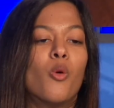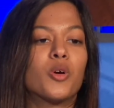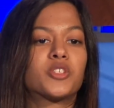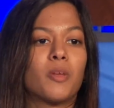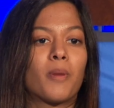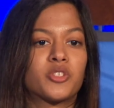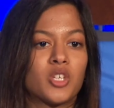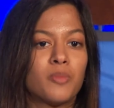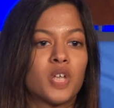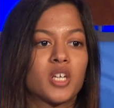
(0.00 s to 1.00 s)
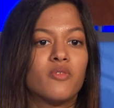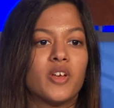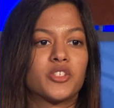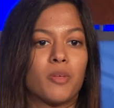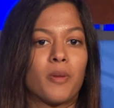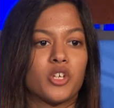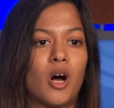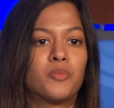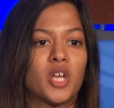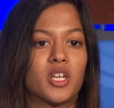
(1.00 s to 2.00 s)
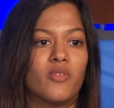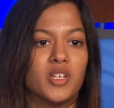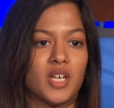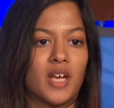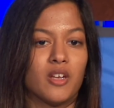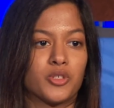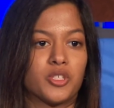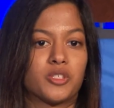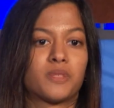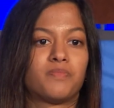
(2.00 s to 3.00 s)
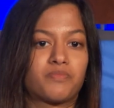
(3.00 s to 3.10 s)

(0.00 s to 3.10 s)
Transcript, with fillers: with some parts subjective and some parts objective in diagnosis.